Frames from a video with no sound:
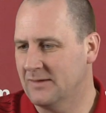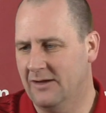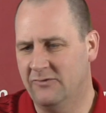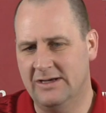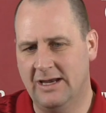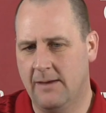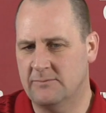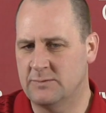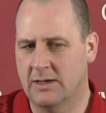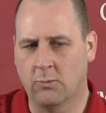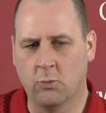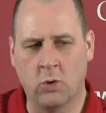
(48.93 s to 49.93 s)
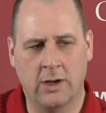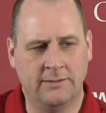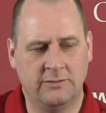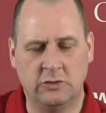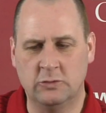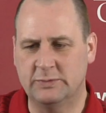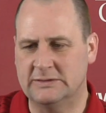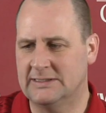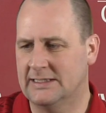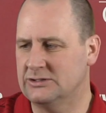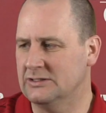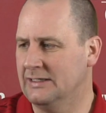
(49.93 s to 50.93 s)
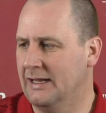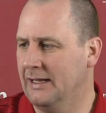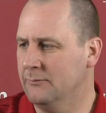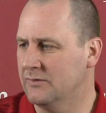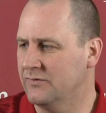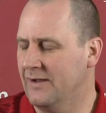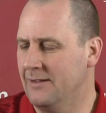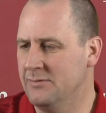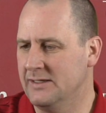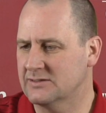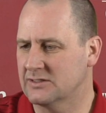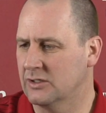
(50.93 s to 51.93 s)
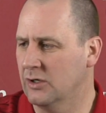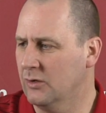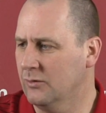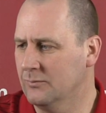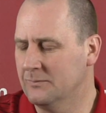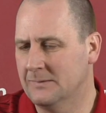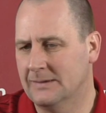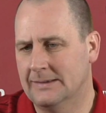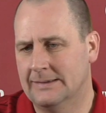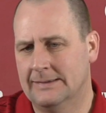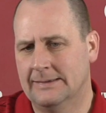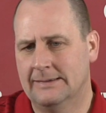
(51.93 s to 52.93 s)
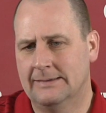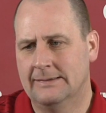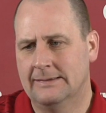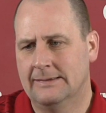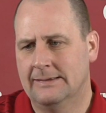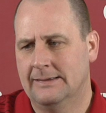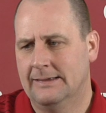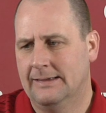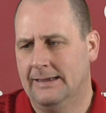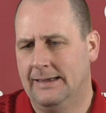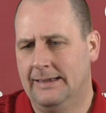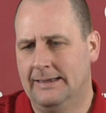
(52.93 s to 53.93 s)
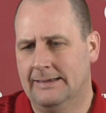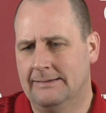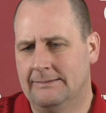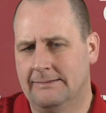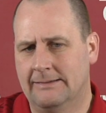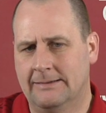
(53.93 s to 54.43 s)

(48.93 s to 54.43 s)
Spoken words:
every game's been a 1-2 possession game with 5 minutes to go. And